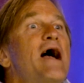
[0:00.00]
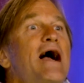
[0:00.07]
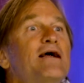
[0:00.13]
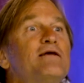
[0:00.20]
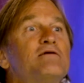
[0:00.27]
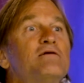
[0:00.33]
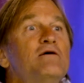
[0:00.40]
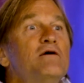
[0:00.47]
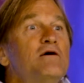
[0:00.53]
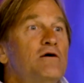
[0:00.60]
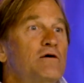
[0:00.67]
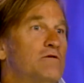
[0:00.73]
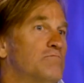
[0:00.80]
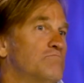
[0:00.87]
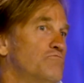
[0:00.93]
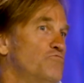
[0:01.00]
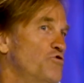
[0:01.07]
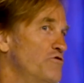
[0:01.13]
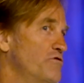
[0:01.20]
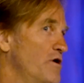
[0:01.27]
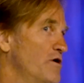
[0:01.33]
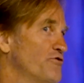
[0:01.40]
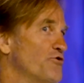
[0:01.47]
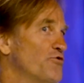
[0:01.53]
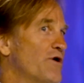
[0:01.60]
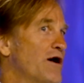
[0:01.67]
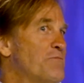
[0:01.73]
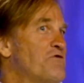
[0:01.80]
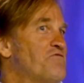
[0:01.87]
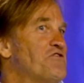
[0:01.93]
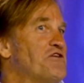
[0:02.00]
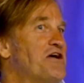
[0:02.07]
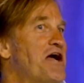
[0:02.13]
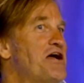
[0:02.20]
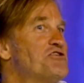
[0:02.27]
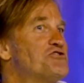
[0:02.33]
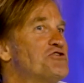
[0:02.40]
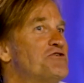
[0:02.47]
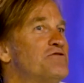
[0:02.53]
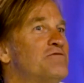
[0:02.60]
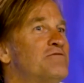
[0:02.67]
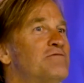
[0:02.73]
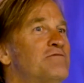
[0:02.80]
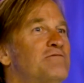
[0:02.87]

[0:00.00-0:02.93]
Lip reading: act without the ramification.